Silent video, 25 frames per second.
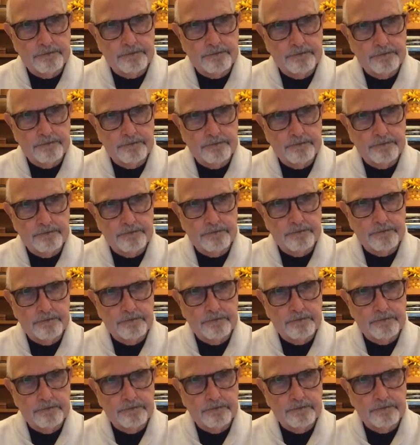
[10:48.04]

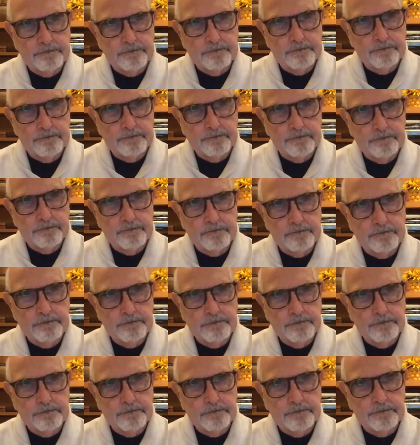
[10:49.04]

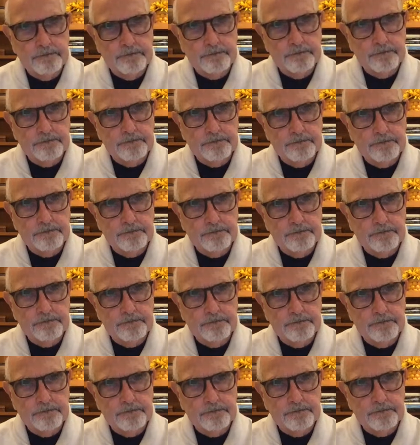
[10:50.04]

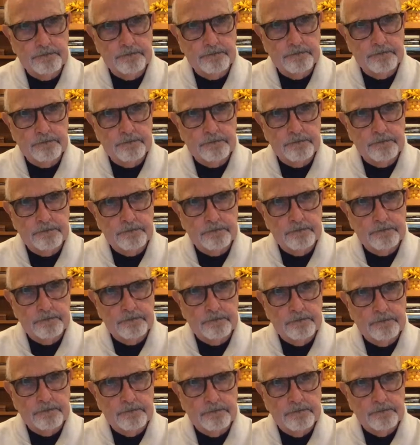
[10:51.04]

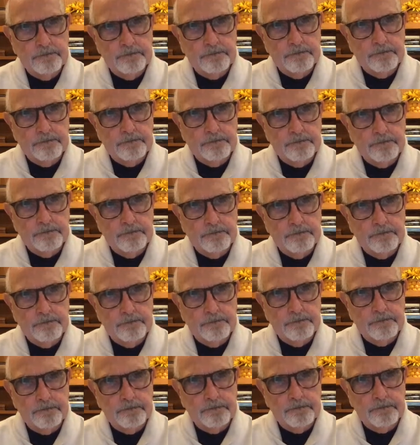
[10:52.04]

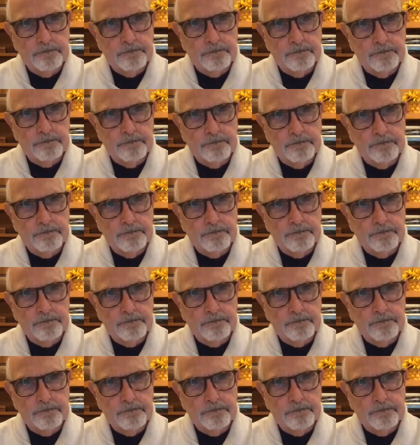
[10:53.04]
[no speech]